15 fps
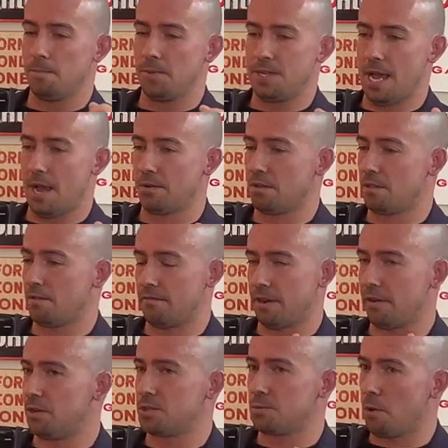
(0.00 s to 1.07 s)
down to the
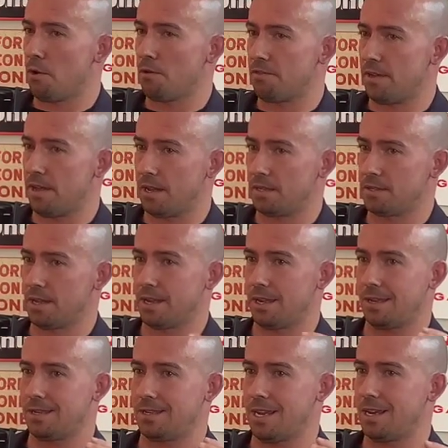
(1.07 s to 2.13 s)
very small things
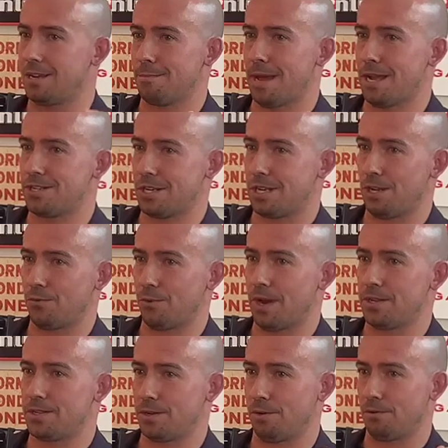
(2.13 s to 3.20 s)
like taking a magic
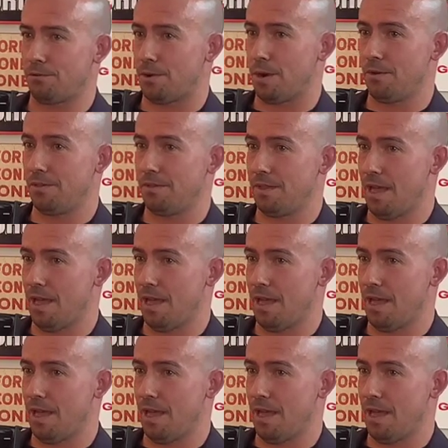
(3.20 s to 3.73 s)
eraser throughout